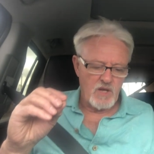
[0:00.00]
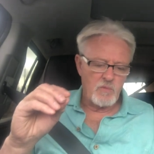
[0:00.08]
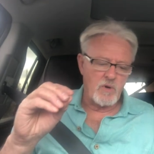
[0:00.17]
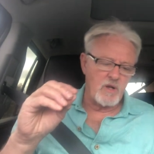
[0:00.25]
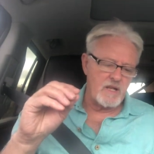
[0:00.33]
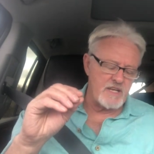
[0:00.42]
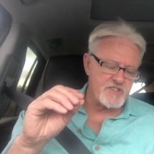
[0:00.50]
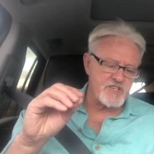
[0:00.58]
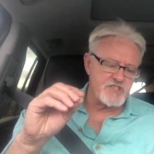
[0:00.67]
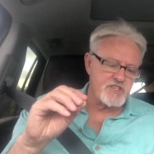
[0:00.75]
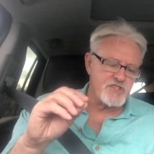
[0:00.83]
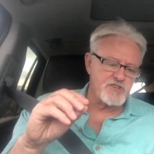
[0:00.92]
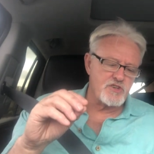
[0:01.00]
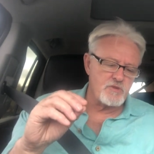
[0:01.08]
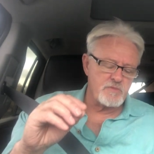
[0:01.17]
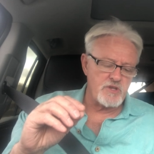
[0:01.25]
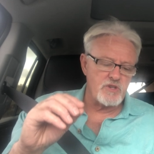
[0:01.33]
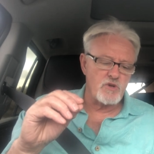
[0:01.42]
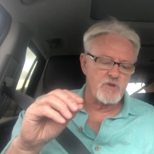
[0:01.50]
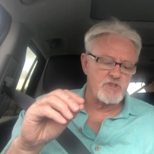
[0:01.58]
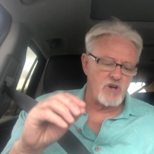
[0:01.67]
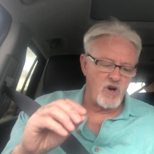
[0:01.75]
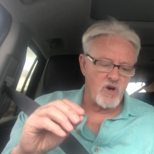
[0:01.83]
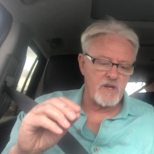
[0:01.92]
Well, let's just assume that your
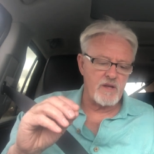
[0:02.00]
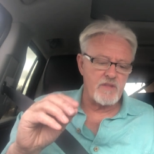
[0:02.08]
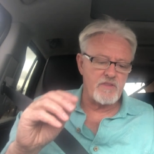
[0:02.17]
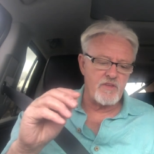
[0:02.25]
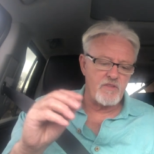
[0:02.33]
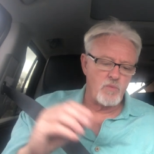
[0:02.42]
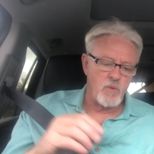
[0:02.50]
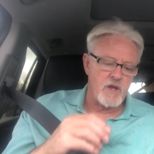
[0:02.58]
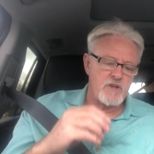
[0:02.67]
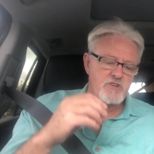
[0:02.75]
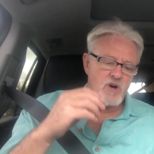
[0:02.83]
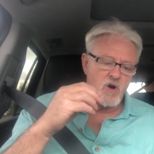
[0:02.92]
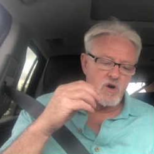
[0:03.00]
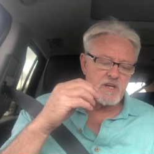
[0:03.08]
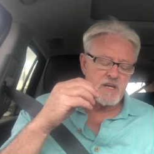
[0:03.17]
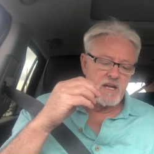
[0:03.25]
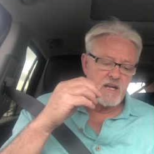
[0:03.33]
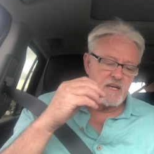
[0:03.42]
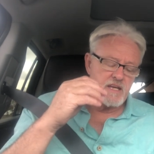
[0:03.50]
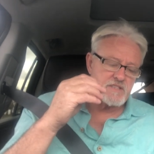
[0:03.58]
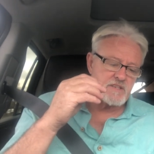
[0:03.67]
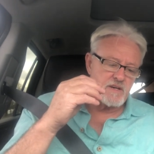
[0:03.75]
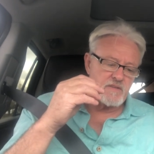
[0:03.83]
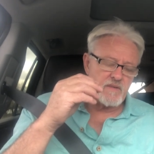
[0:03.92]
dog, the one dog is
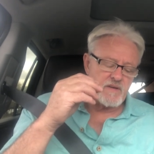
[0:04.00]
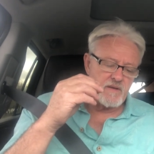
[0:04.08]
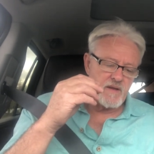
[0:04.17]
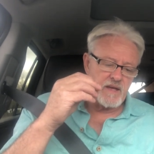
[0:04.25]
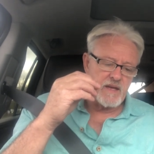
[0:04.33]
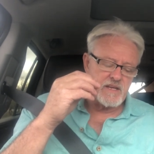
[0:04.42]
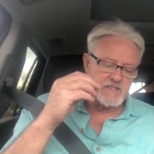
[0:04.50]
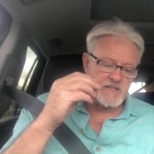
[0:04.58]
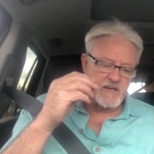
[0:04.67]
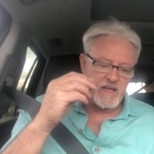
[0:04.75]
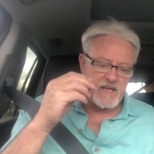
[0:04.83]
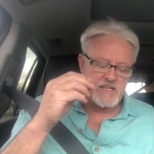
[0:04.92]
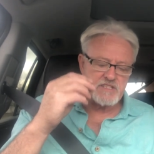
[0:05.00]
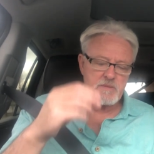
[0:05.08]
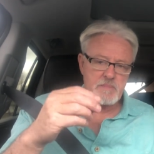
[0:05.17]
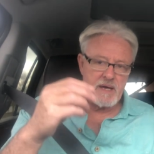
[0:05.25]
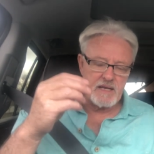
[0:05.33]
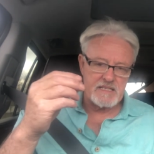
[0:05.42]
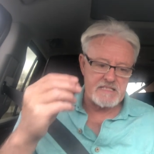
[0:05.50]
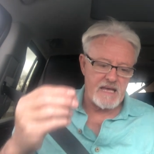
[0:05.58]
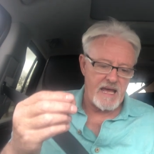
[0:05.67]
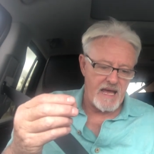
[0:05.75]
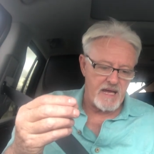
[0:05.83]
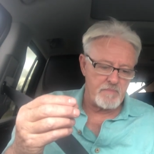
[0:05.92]
a is a Isabella
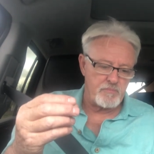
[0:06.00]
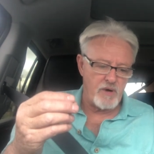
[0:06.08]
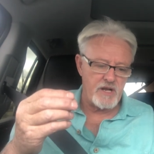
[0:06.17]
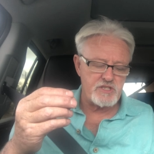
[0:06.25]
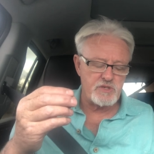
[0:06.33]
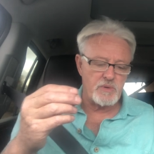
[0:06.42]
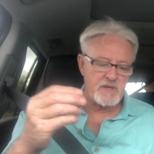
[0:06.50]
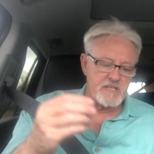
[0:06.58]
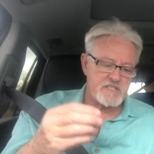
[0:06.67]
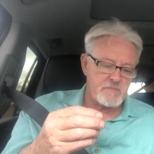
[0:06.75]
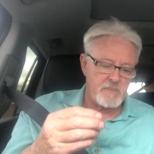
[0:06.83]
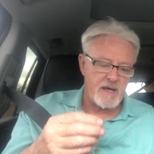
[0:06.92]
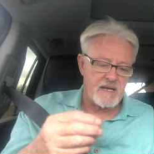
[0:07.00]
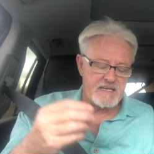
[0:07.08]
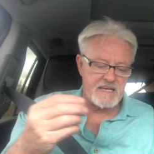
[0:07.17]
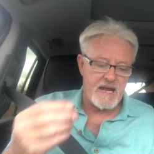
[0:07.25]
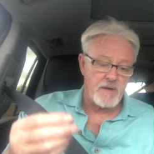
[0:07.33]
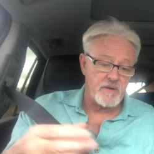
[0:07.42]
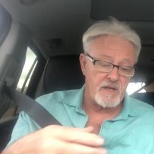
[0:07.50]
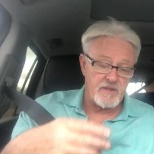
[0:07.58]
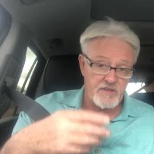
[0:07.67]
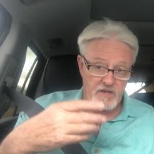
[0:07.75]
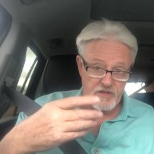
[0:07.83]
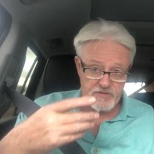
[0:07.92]
tan bred to an Isabella carrier.
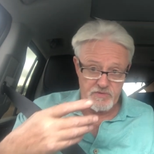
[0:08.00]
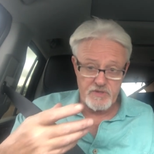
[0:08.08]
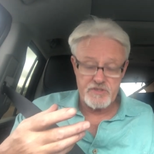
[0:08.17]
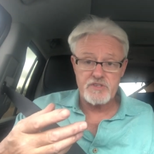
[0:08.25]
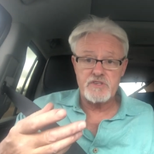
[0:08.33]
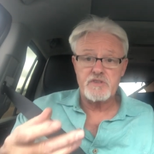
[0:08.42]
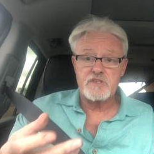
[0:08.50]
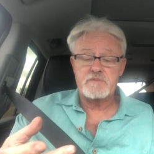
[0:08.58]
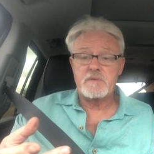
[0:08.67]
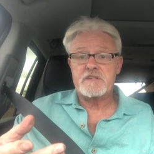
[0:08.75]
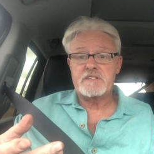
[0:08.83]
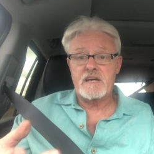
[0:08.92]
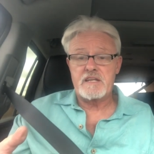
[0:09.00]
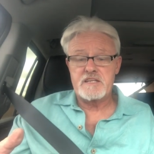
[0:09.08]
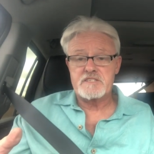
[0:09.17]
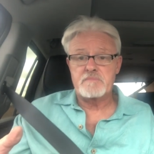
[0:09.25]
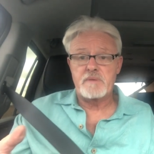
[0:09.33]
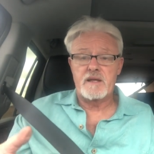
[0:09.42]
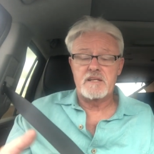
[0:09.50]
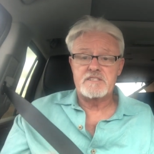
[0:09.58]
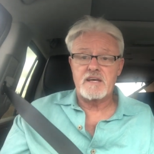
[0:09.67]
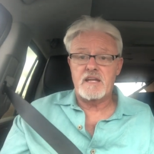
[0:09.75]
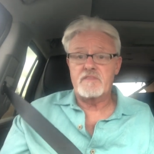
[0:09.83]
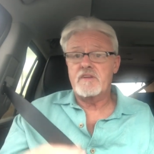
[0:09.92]
The answer is that you'd expect to get Isabellas
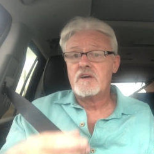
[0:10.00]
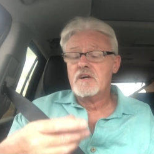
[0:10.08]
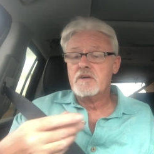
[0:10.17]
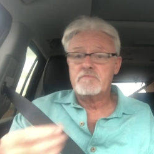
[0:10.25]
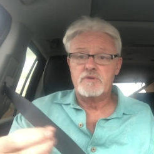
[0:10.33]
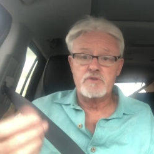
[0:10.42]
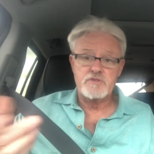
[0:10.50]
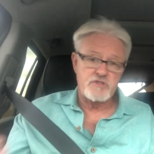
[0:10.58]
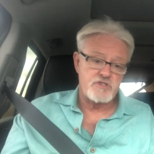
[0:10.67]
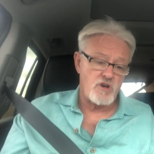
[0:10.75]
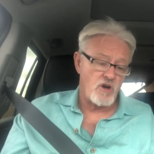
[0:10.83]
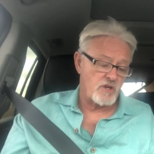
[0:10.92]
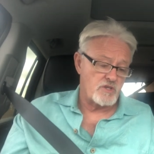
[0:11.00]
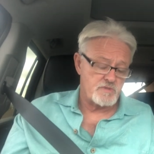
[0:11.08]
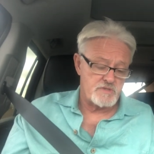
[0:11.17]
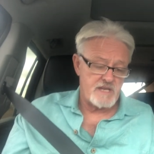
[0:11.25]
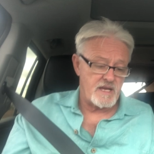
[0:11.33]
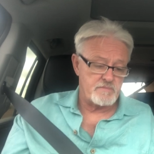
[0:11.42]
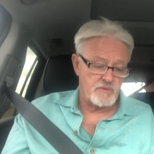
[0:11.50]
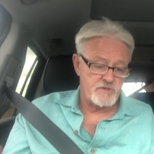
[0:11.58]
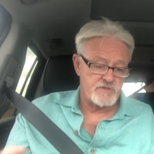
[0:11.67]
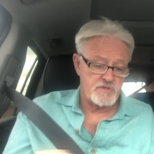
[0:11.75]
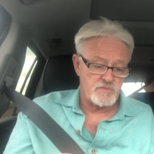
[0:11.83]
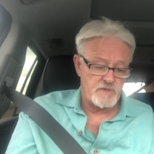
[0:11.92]
out of it, blues and chocolates with tan
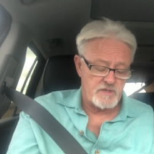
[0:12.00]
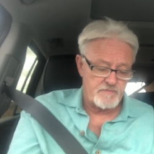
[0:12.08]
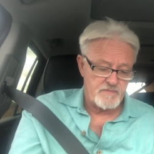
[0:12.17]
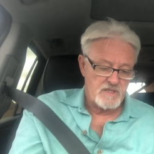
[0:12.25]
points as well.